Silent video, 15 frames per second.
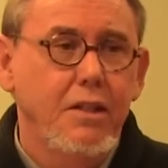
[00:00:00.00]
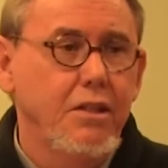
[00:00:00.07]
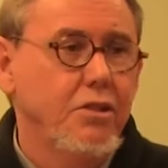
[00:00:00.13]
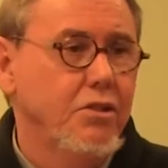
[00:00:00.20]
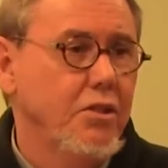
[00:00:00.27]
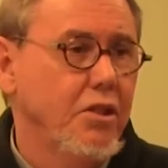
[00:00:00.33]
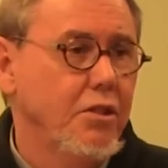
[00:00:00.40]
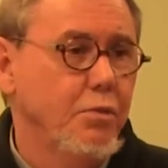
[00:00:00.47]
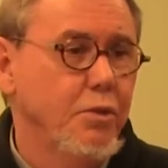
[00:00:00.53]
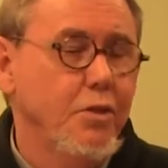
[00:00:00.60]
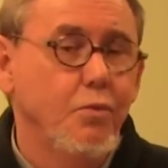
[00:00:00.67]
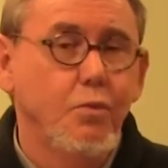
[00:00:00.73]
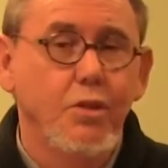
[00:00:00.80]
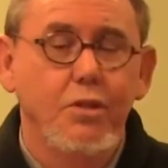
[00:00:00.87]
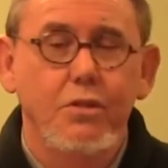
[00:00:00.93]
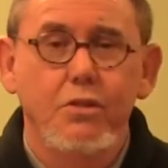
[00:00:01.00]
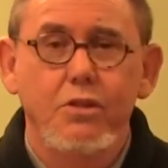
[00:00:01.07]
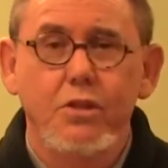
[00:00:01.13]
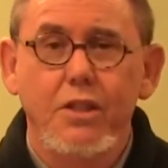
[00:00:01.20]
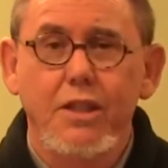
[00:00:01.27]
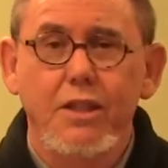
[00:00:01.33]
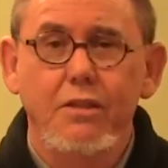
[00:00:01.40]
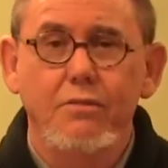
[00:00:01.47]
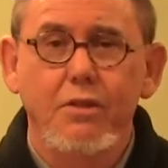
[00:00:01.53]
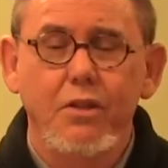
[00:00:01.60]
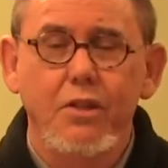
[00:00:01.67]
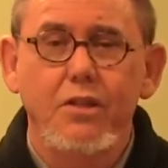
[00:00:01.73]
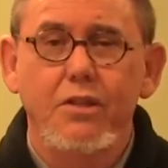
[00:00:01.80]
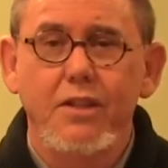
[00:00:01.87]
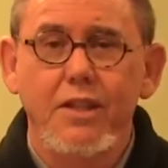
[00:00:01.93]
It starts with at the
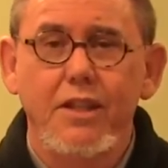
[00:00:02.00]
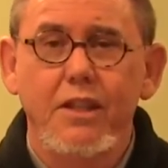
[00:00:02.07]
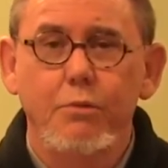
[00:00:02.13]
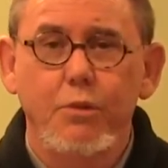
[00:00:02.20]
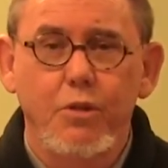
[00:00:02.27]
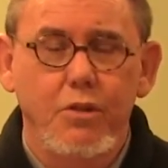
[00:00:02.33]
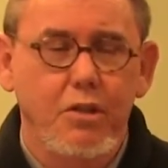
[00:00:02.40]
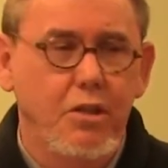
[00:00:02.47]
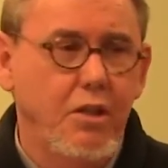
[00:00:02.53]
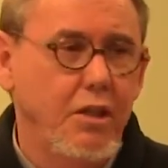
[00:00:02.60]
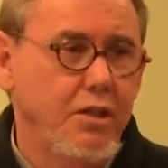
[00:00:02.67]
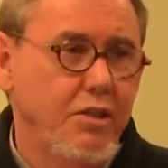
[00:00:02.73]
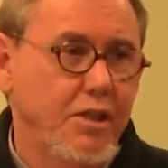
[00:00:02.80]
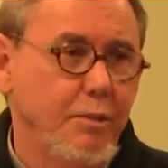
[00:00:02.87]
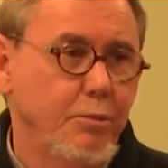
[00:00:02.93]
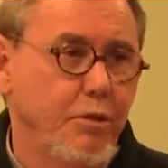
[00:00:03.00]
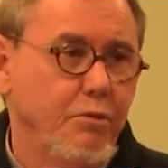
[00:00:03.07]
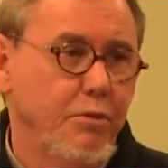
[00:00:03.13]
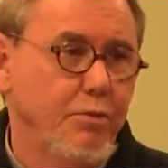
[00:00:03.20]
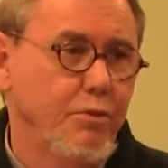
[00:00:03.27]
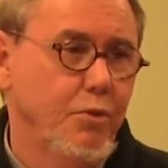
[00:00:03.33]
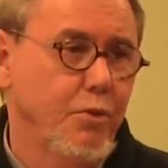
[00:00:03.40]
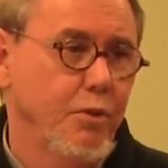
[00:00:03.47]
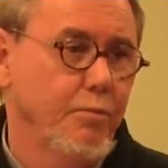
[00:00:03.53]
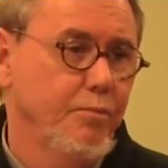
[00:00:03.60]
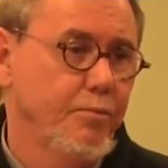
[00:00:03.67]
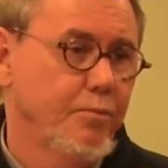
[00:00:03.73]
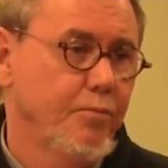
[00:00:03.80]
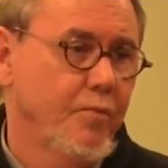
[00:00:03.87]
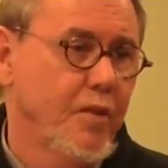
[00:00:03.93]
very thinking about the concept of
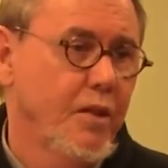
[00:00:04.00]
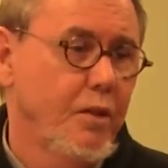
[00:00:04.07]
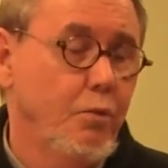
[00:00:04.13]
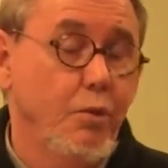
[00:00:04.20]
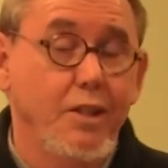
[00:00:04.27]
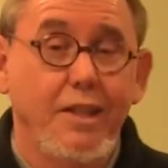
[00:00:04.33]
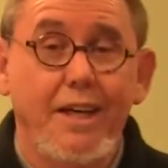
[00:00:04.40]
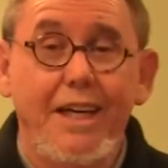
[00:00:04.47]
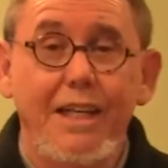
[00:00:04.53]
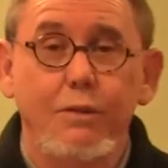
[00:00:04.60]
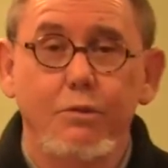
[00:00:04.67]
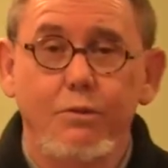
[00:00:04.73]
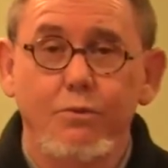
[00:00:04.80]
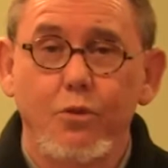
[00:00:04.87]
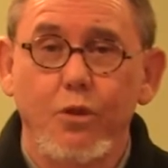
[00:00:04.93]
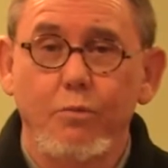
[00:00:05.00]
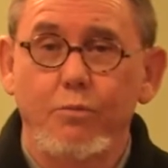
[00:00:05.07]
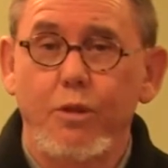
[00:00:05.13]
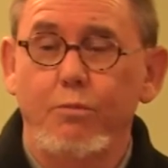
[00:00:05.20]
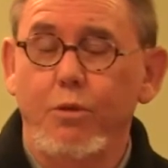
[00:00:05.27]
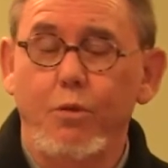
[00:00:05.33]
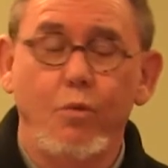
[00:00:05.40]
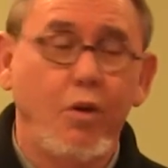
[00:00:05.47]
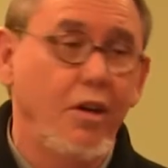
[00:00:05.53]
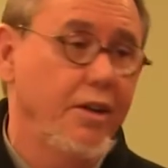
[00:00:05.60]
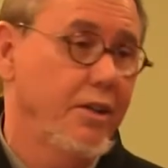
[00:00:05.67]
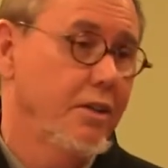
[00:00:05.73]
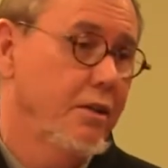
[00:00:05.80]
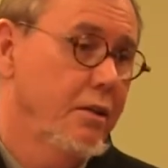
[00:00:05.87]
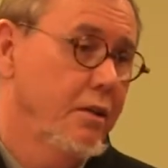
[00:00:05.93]
reform, what kind of reform people
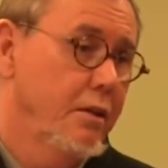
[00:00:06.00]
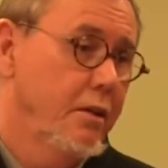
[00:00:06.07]
want.